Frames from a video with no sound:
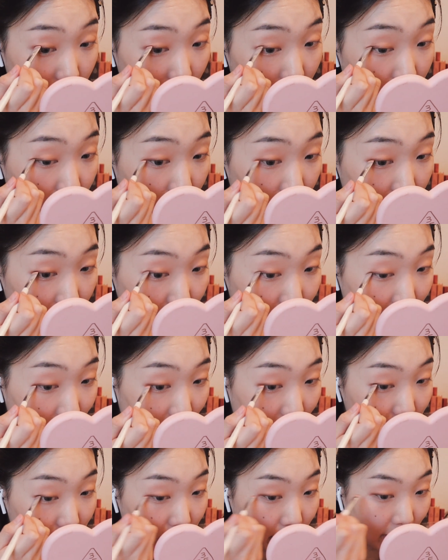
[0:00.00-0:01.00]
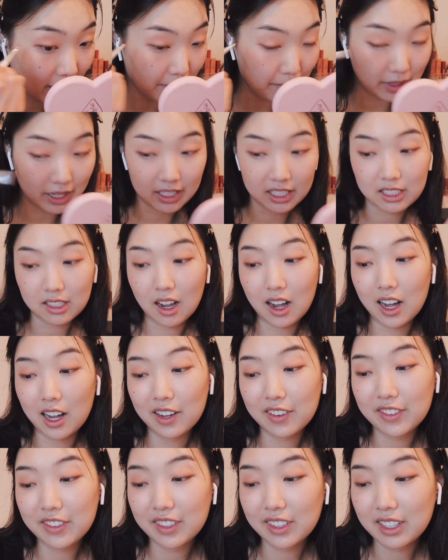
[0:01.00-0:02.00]
Even though sometimes when I'm pissed
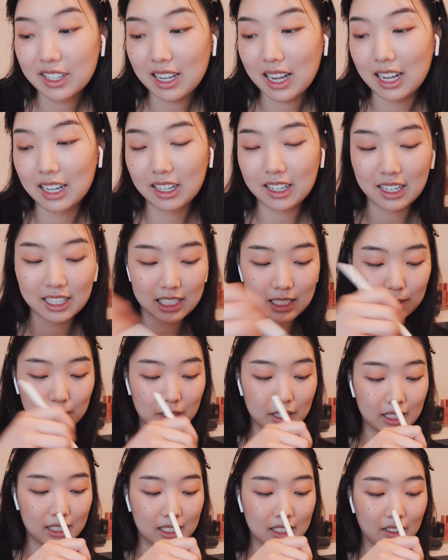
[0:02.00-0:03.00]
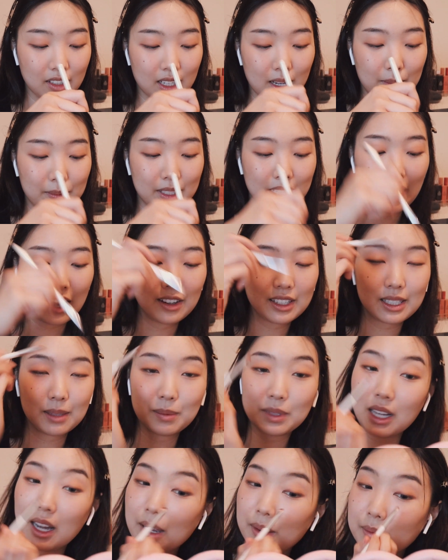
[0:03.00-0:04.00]
off at a customer, it still comes out
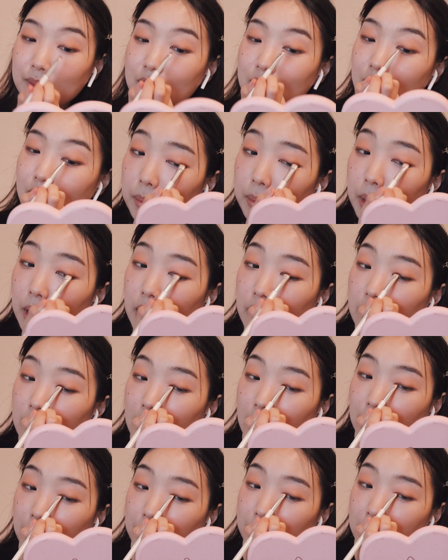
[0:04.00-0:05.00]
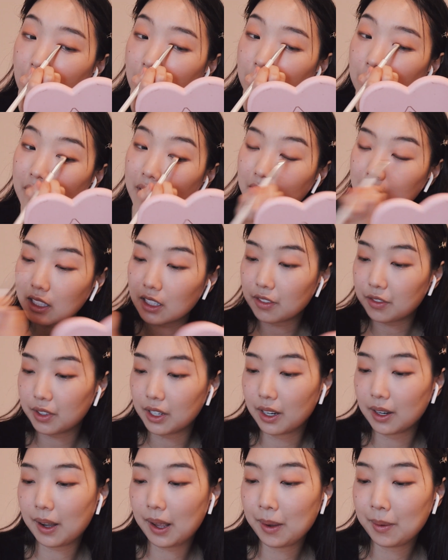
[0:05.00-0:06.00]
sometimes. But yeah, I'm definitely
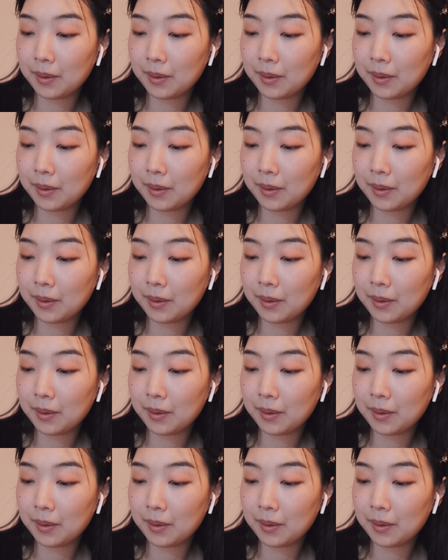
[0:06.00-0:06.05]
different.